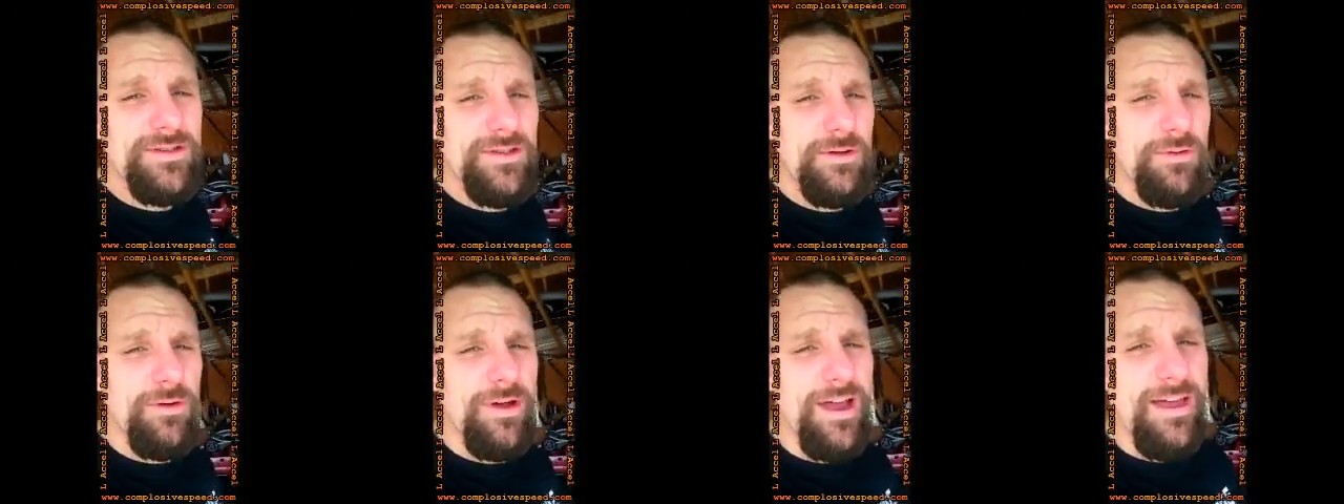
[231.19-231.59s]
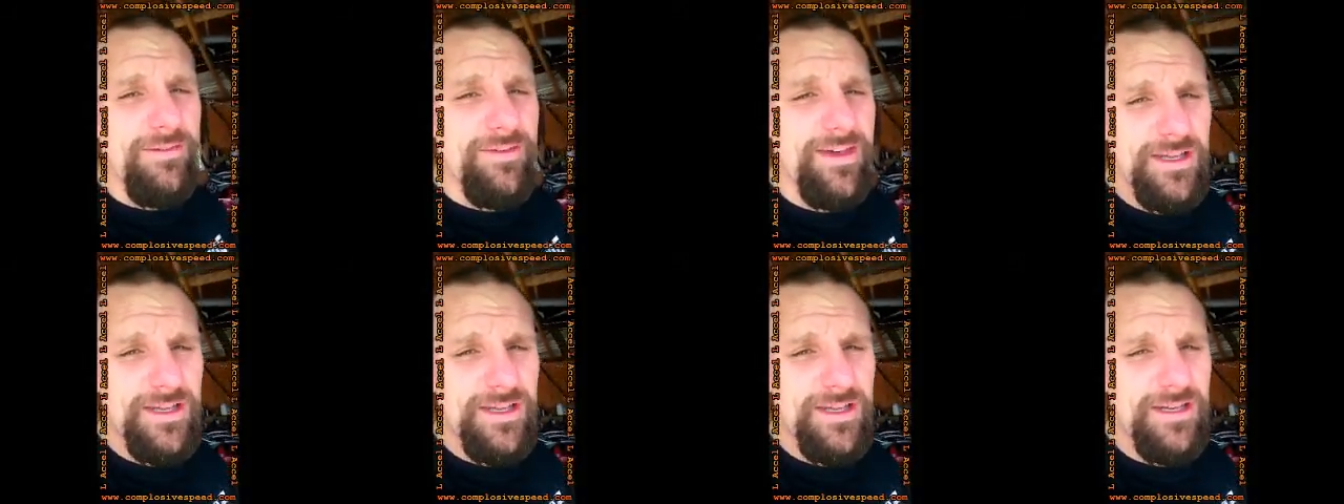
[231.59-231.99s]
So we'll have
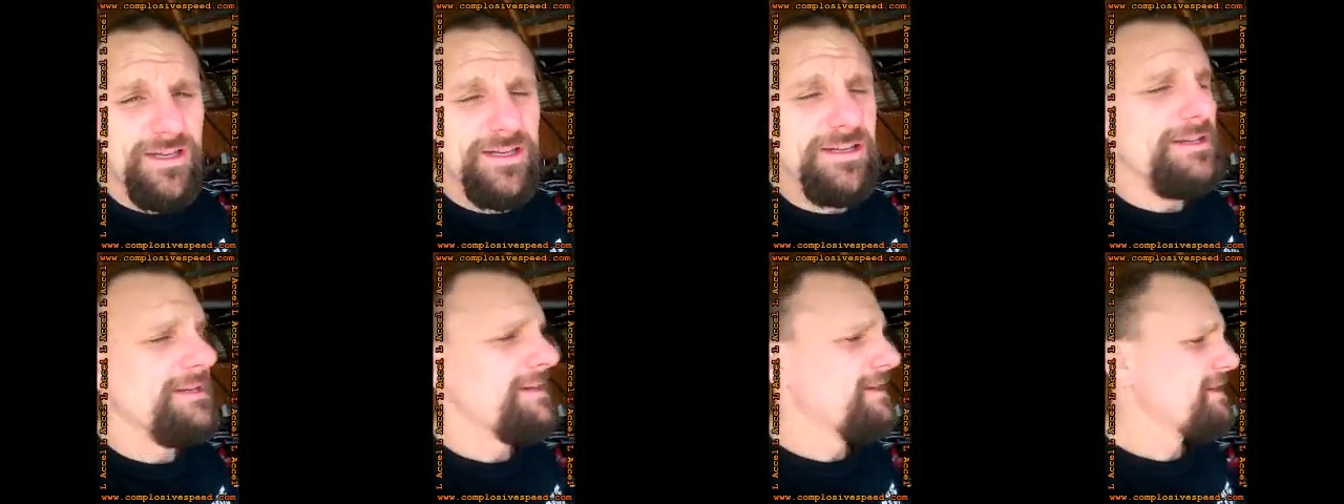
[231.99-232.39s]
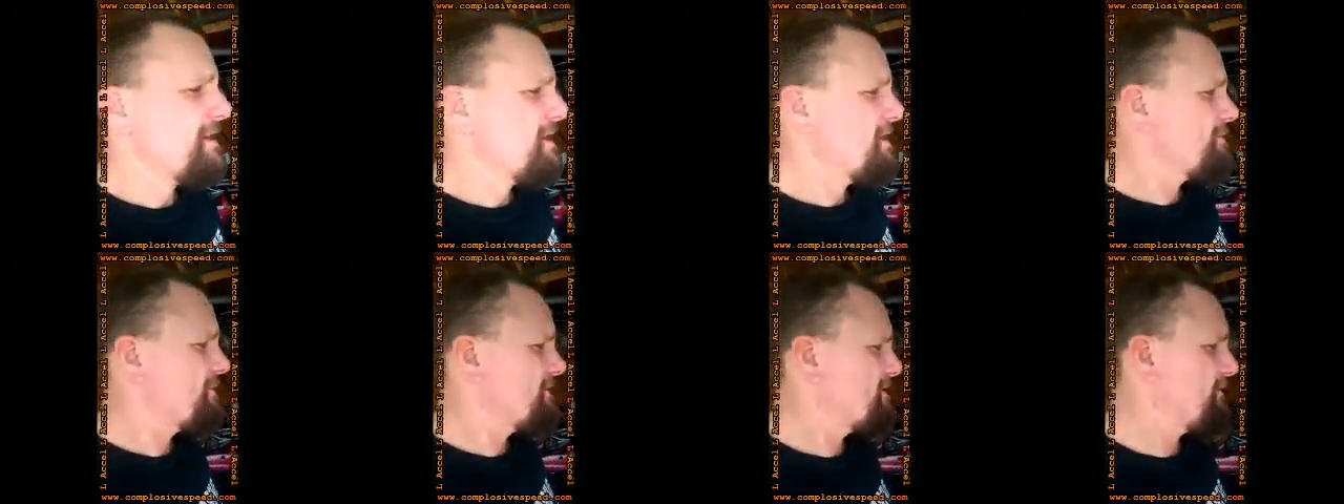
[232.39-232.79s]
actually a
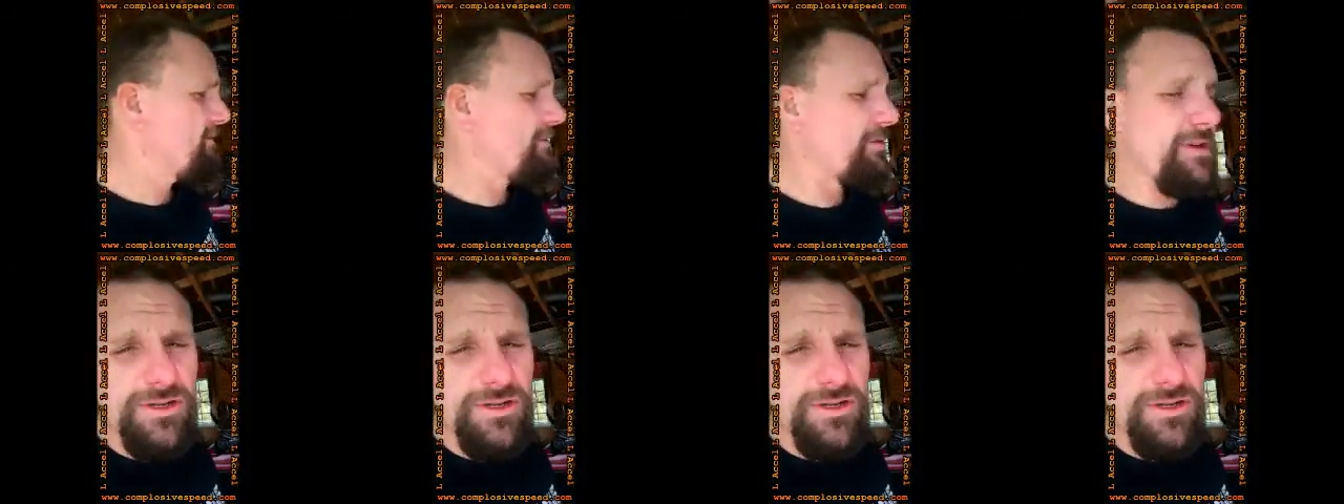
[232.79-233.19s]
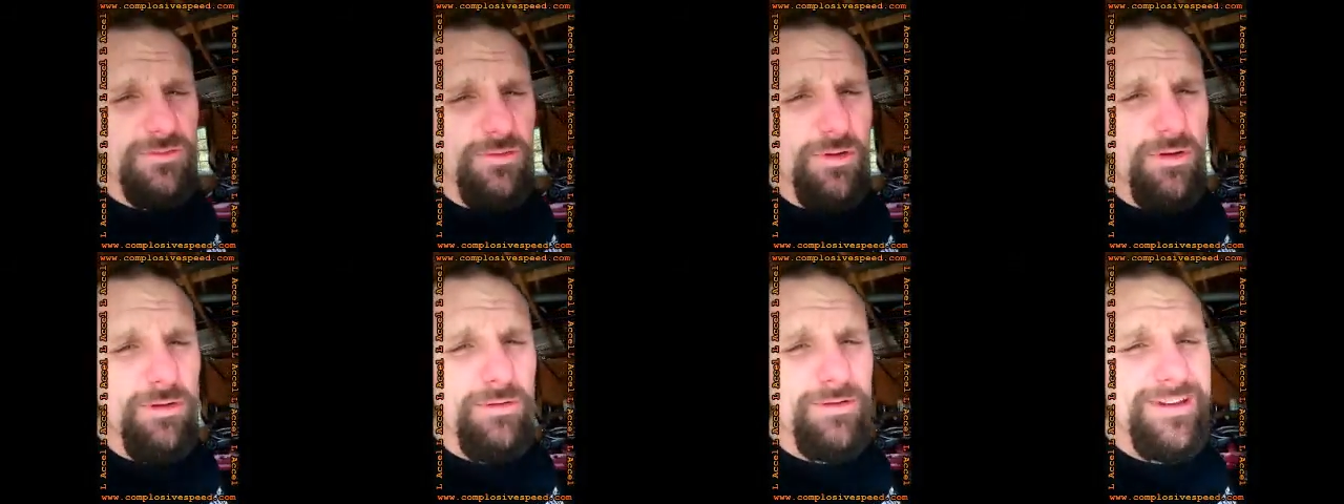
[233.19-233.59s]
specific location
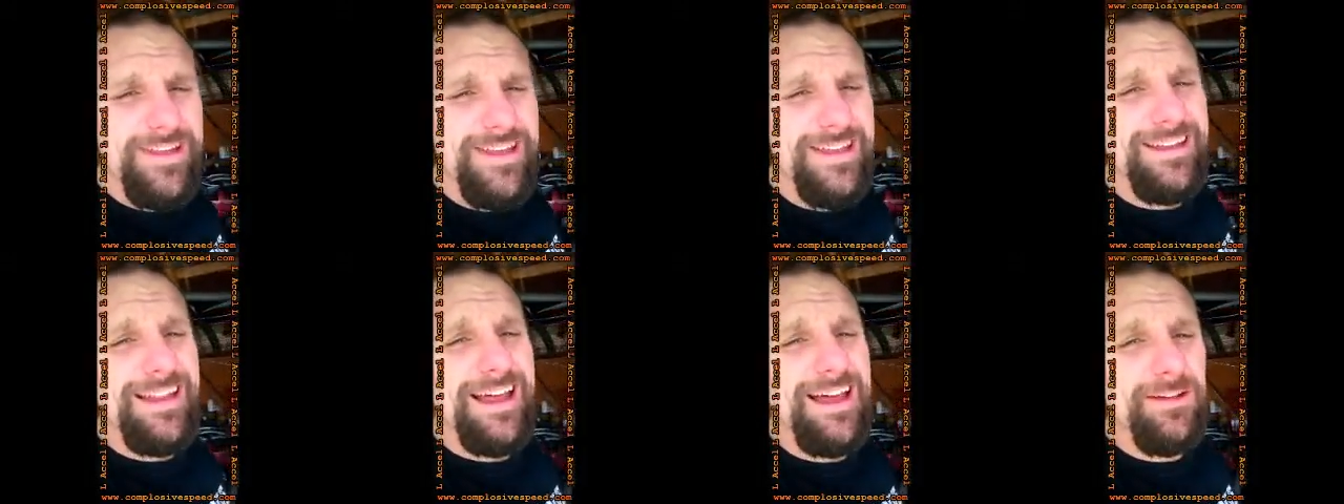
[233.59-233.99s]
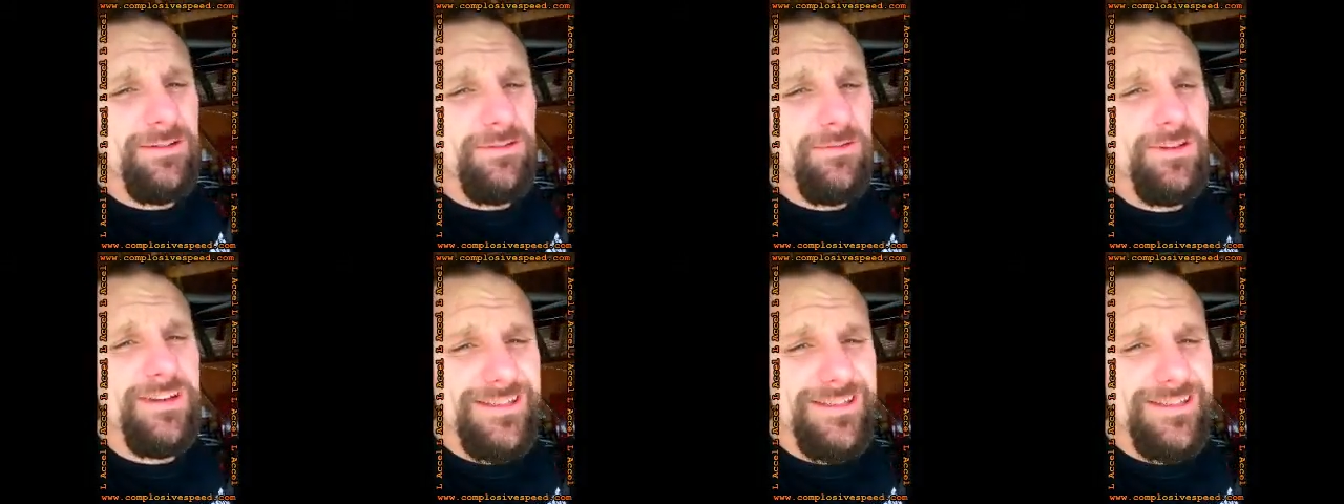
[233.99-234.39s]
where we won't need a lot
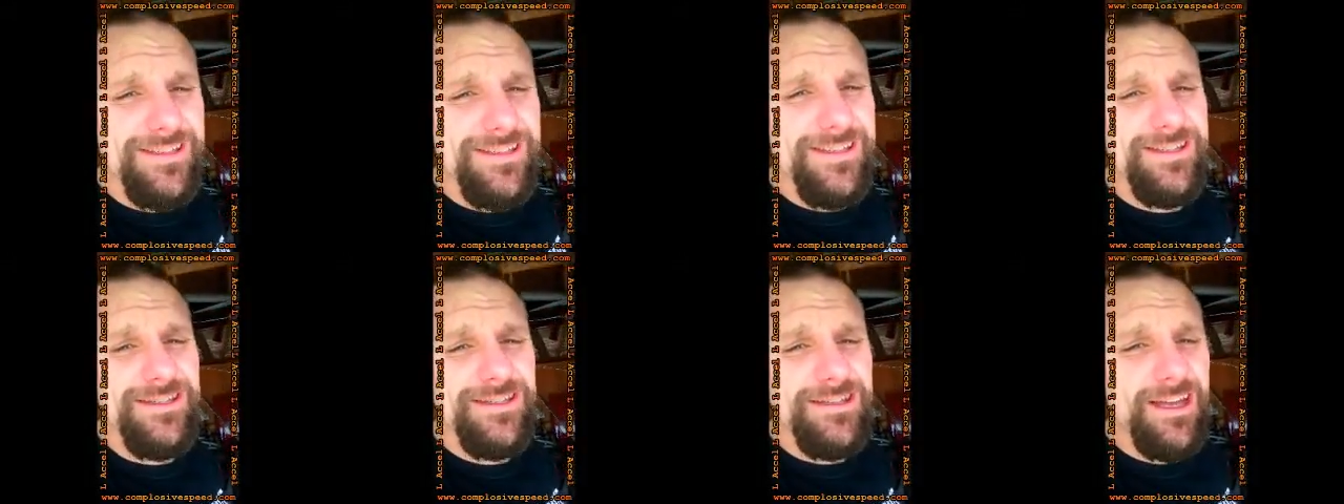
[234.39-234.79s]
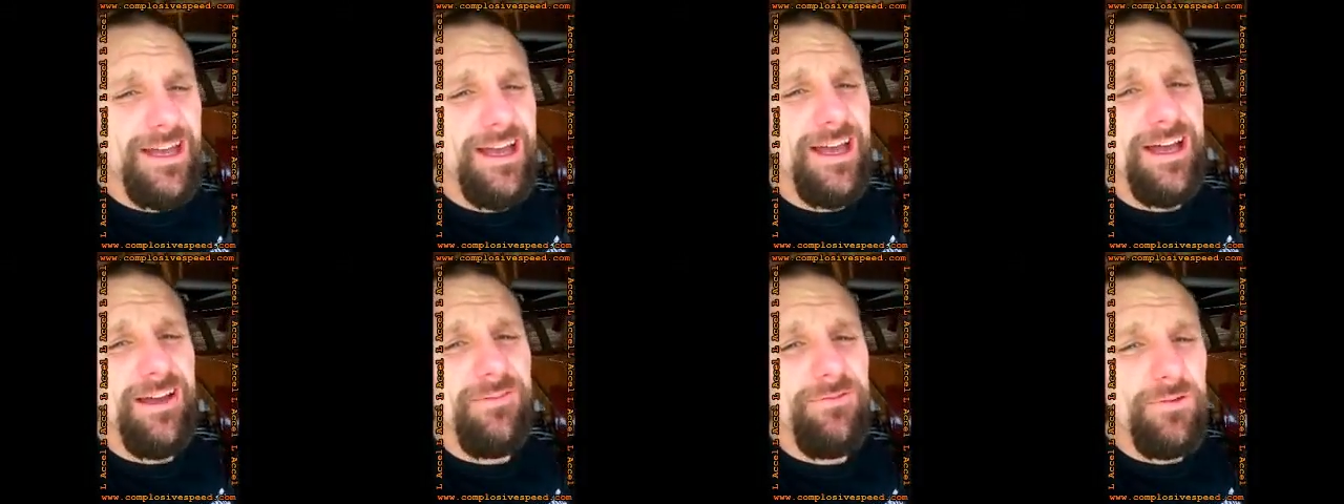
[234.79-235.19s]
of distance
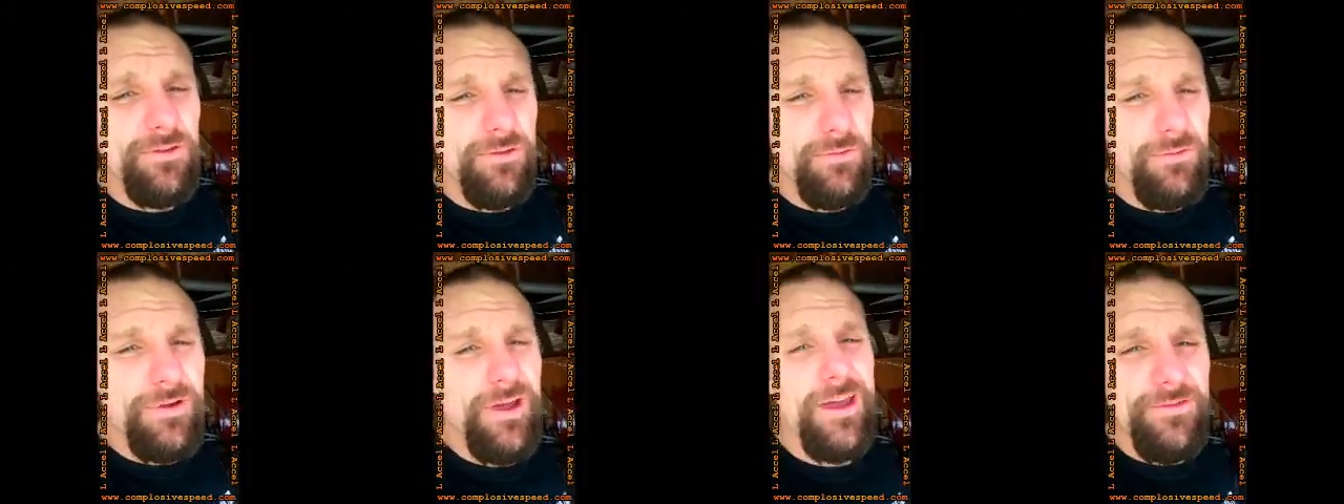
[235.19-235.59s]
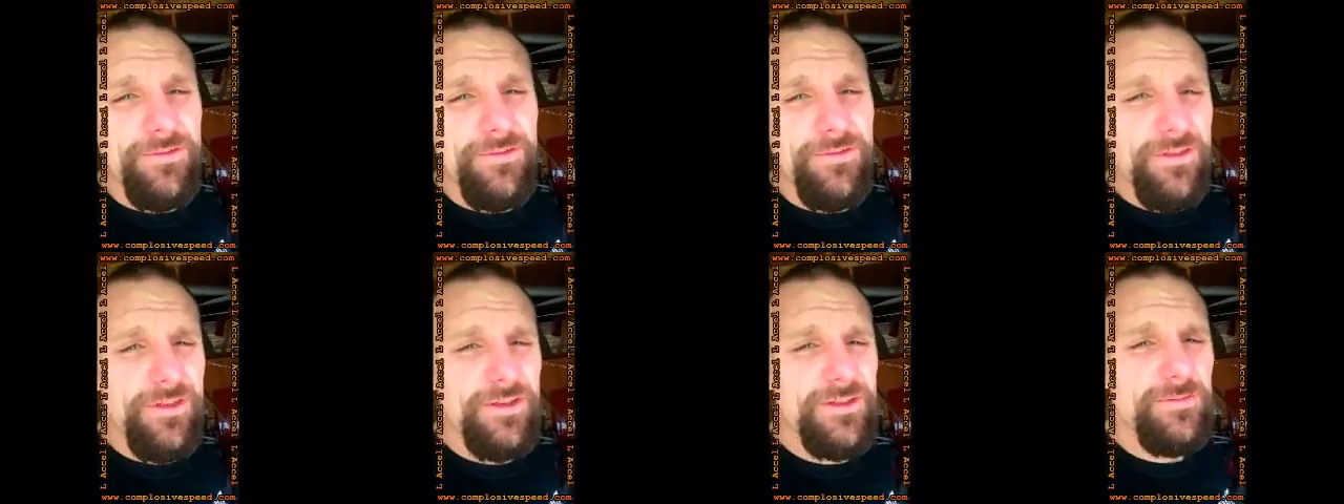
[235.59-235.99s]
for the running and
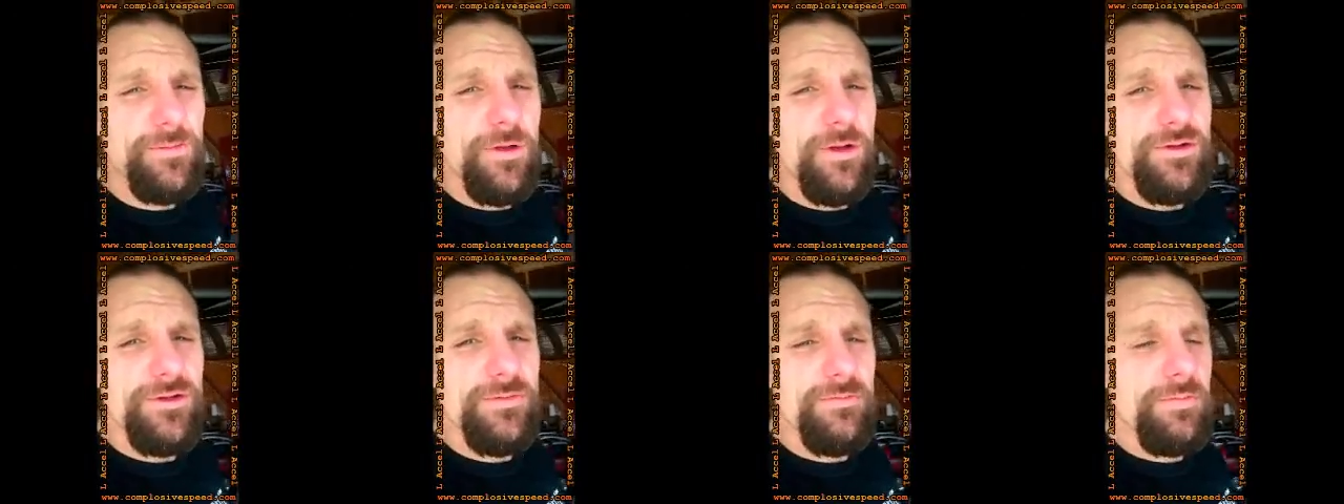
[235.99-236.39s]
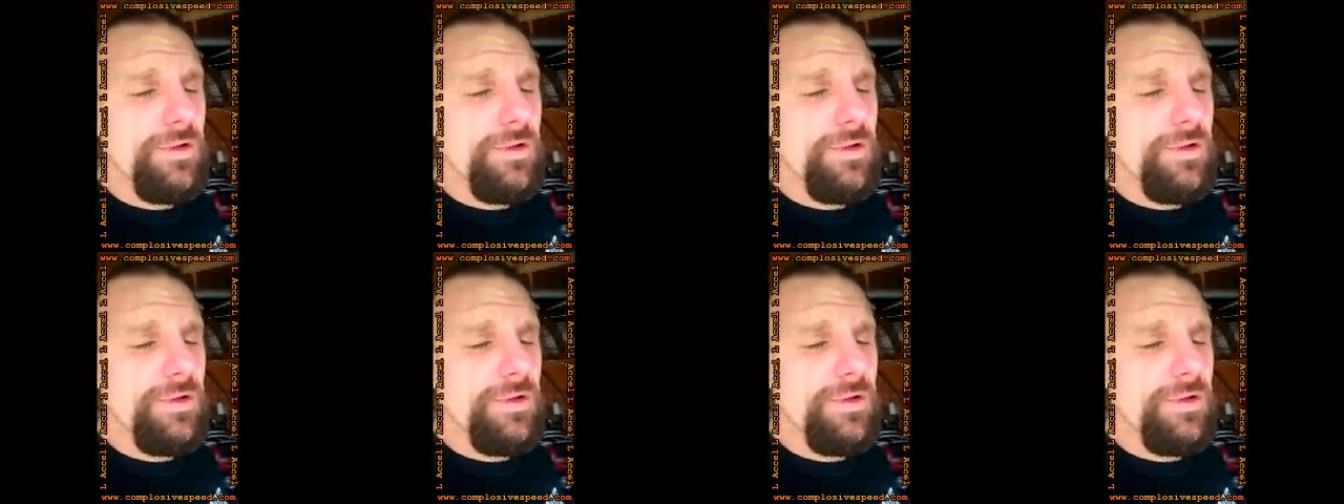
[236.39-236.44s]
for the explosion.